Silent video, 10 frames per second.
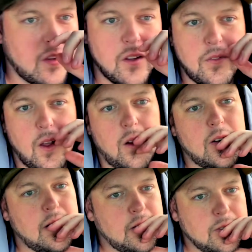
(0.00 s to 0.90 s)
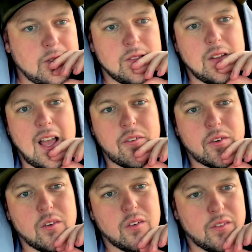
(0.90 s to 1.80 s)
I felt
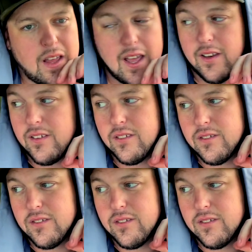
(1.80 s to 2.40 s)
after that